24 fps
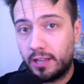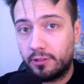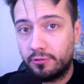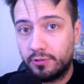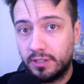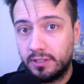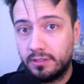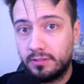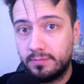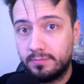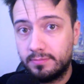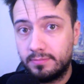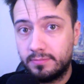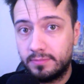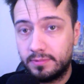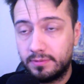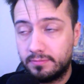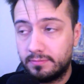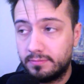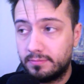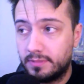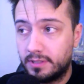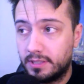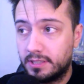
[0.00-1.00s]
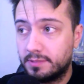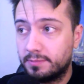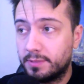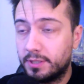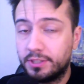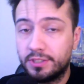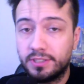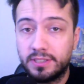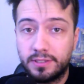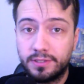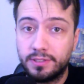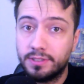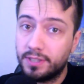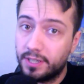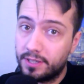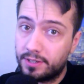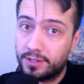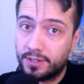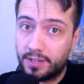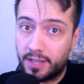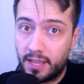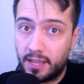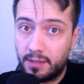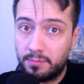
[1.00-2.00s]
Valorant, as much as any
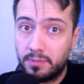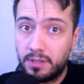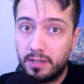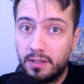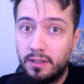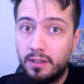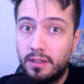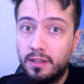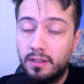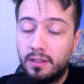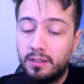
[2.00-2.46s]
other game,